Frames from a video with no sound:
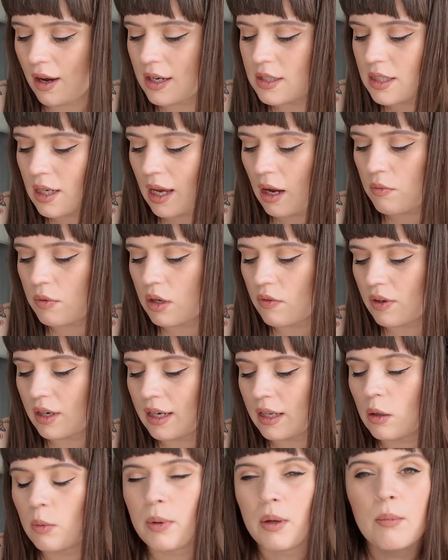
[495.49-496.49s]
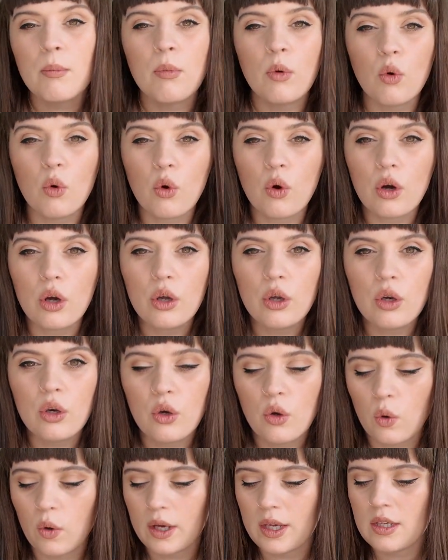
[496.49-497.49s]
I did get rid of a little bit more
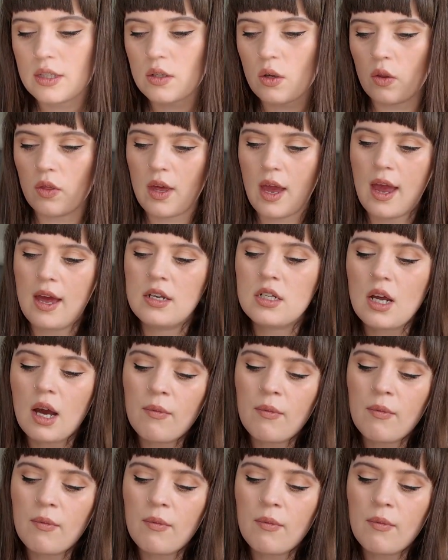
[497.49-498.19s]
noise on the end.